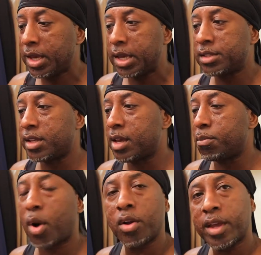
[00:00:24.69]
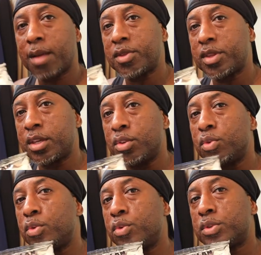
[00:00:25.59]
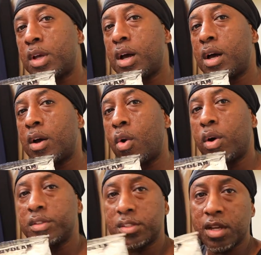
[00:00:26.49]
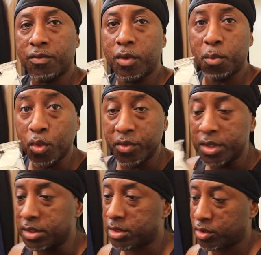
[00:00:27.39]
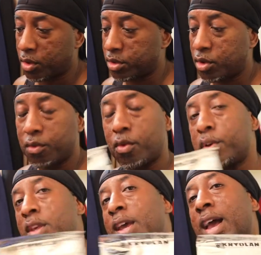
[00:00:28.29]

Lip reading: It's a bald cap that they use on set for movies and so on and so forth.